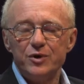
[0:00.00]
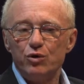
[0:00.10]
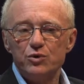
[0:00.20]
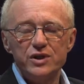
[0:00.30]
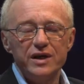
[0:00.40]

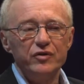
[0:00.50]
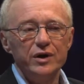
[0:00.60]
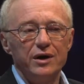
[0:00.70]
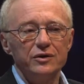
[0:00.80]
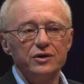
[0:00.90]
almost
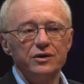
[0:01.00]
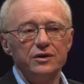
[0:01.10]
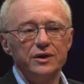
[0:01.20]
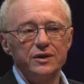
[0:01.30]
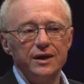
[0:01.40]
every article
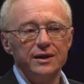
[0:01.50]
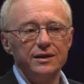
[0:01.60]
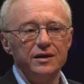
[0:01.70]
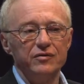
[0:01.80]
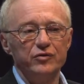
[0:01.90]
that I
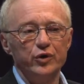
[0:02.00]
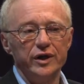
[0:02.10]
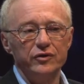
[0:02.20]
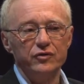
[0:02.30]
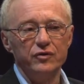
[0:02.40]
have
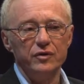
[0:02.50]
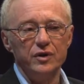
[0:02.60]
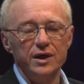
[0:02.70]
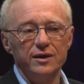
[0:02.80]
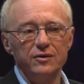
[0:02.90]
read
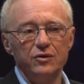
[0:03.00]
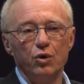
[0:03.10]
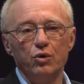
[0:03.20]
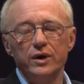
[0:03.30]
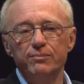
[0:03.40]
then
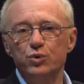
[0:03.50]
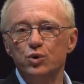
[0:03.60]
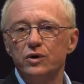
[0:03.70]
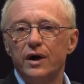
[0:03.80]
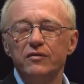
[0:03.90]
or a
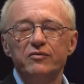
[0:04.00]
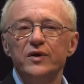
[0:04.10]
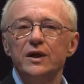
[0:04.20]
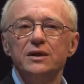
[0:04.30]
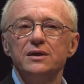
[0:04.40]
book, I
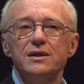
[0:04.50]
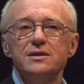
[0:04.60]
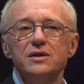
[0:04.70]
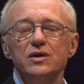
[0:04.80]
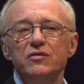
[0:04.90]
felt
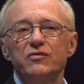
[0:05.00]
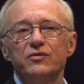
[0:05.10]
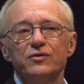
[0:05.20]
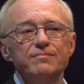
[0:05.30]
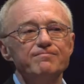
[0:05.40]
as
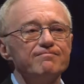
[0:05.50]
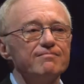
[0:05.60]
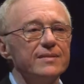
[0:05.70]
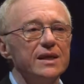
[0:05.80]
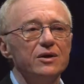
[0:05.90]
if,
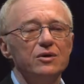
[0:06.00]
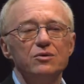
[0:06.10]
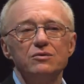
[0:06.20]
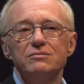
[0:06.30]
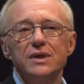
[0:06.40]
you
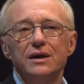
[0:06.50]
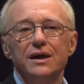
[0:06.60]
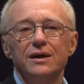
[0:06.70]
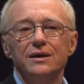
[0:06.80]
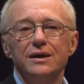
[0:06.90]
know,
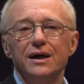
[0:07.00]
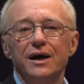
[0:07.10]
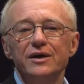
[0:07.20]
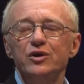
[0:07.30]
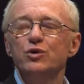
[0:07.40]

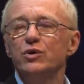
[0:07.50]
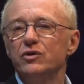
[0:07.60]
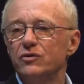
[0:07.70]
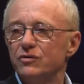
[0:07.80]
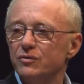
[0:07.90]
I knew
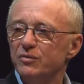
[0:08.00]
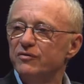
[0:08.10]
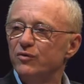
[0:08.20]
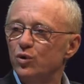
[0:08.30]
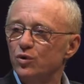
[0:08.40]
it
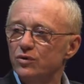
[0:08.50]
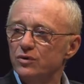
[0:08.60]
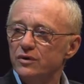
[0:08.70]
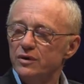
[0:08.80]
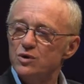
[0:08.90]
before.
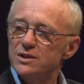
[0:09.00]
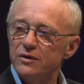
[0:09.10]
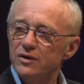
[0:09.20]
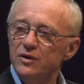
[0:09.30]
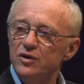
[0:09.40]
There was
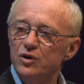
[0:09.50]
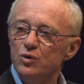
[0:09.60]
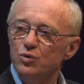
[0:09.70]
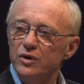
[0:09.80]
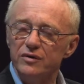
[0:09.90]
nothing
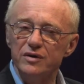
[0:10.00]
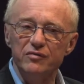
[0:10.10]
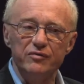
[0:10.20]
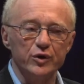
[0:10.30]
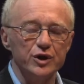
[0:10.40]
new, nothing
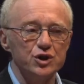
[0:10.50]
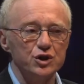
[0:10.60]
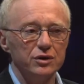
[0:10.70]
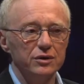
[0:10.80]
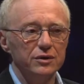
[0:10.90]
fresh.